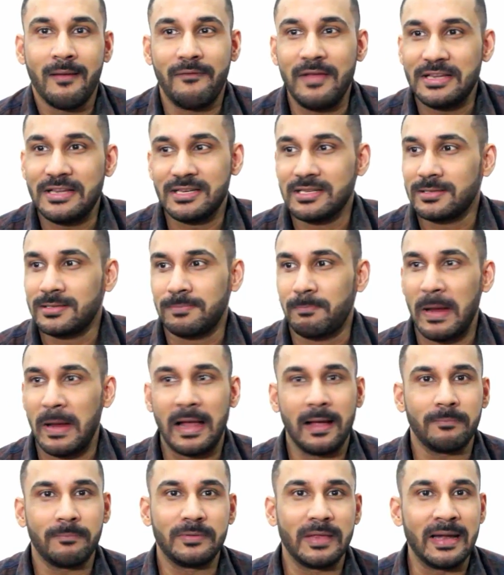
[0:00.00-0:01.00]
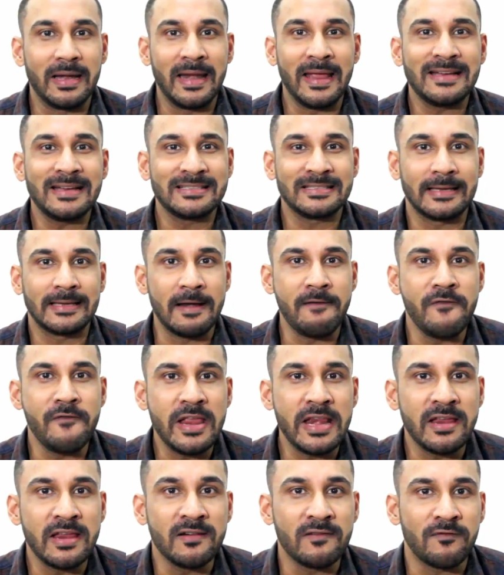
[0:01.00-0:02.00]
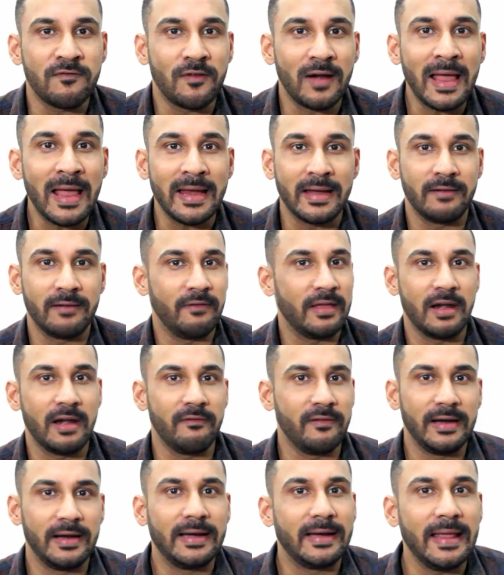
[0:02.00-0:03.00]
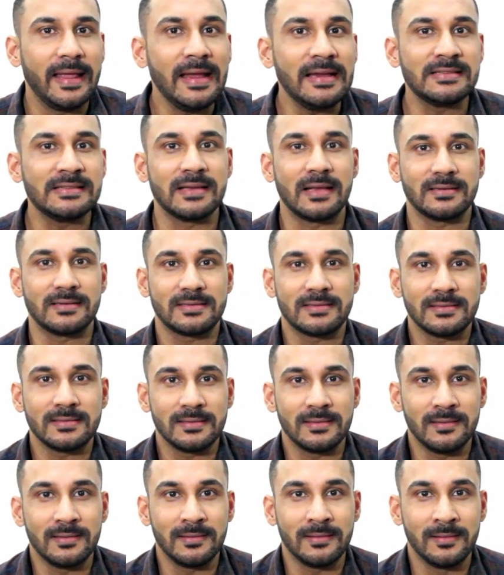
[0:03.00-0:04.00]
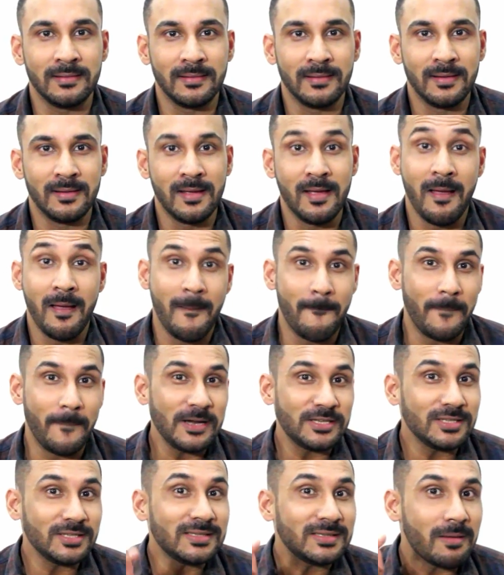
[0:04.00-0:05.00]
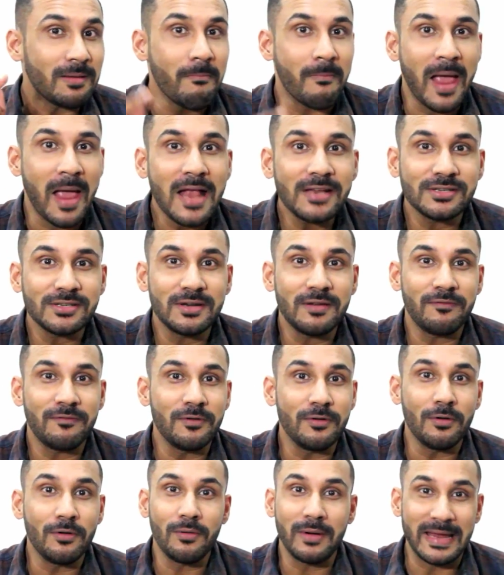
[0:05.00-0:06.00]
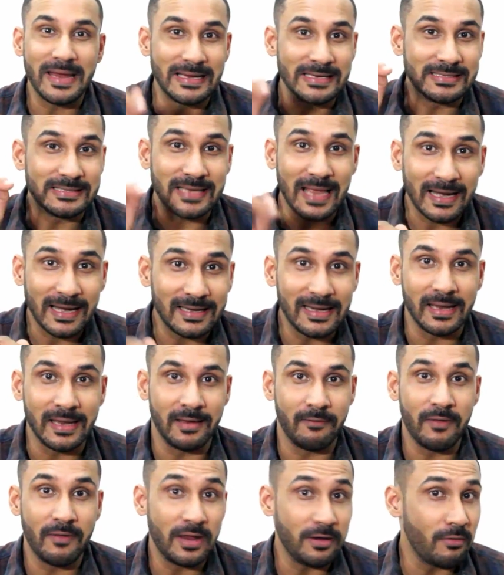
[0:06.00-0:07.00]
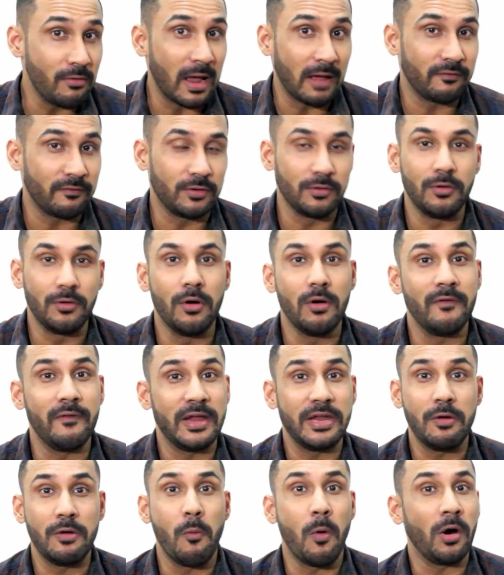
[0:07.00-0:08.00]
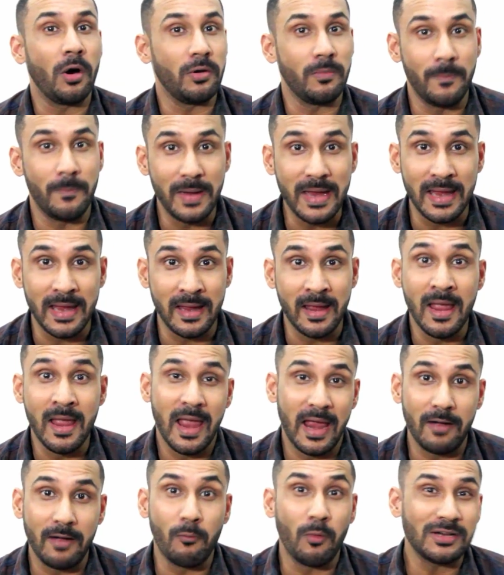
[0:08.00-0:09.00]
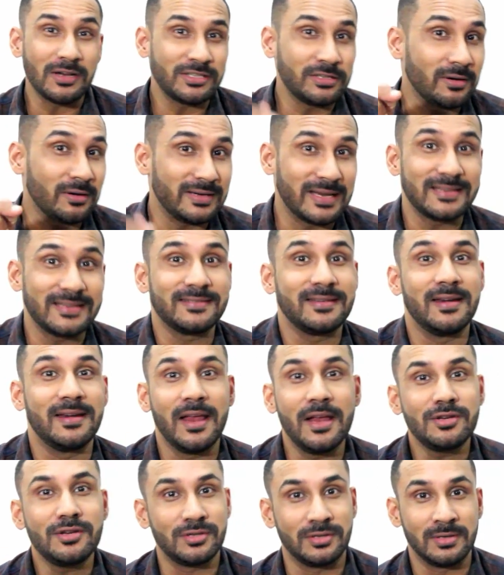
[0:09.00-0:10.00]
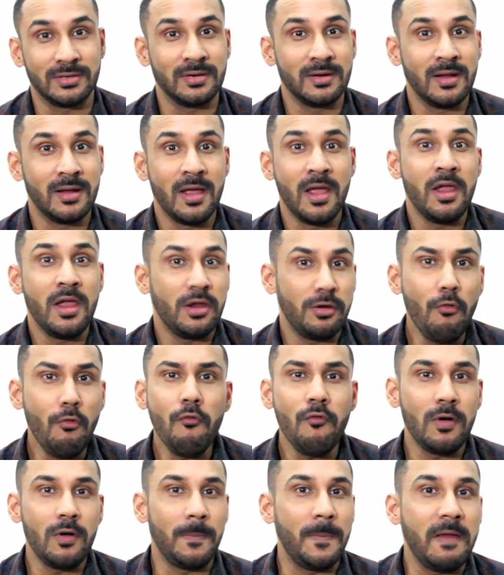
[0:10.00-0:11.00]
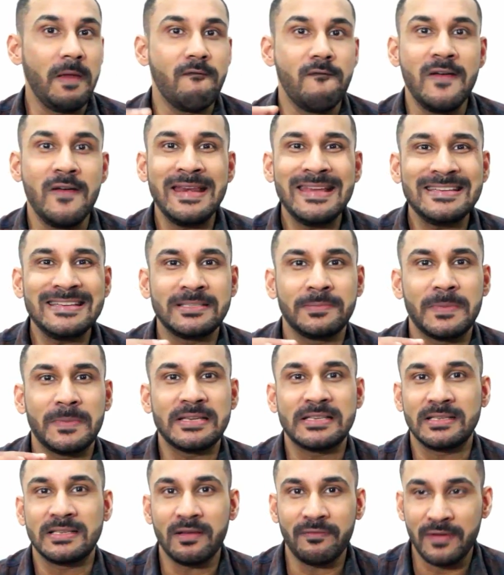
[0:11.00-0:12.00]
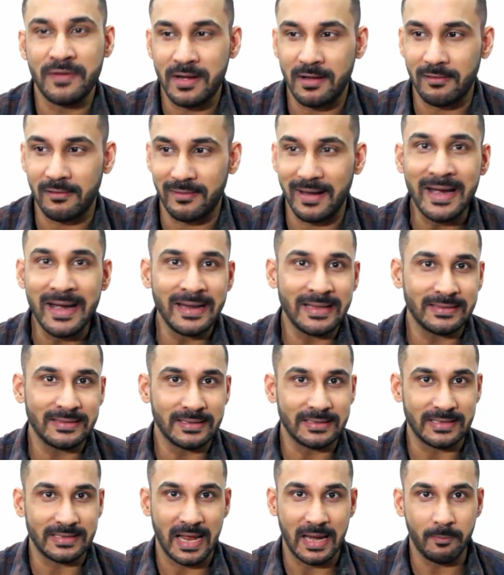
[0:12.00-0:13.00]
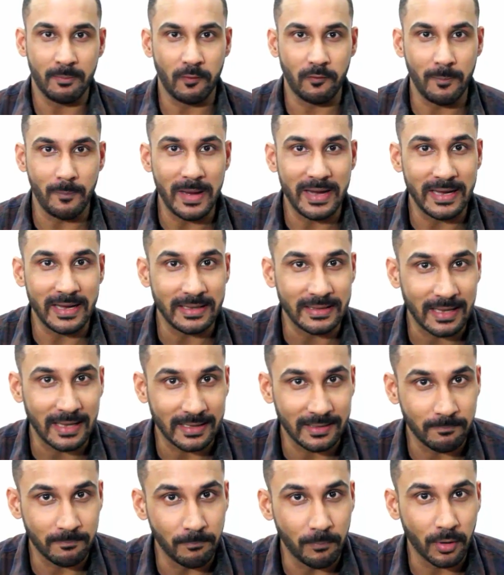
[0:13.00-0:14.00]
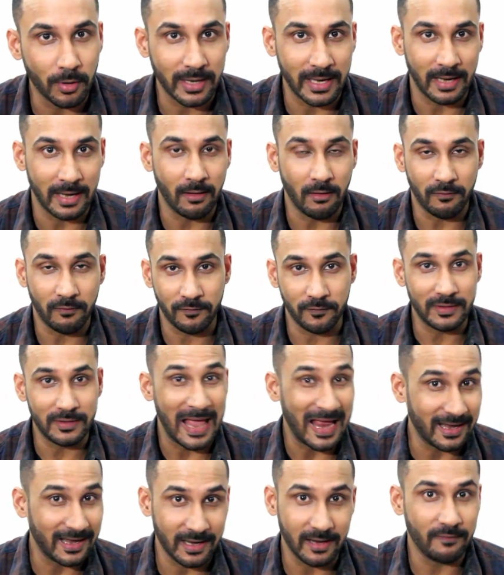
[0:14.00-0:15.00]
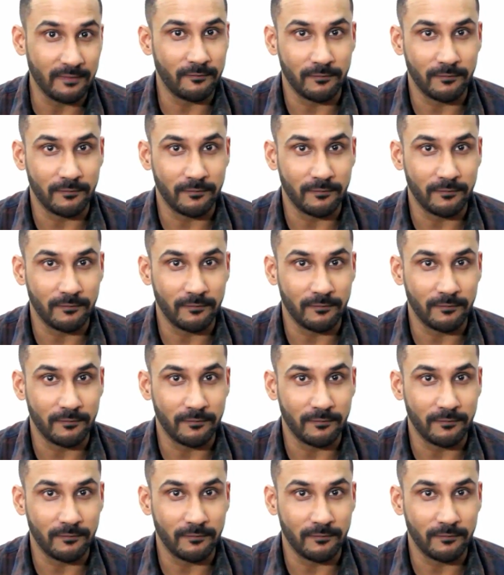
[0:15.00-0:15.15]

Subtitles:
We just pick up the next convenient flight wherever it takes us. But just imagine if you know exactly where you have to go, where you want to be, and what's your destination. You would be very specific right at the time of making that booking of that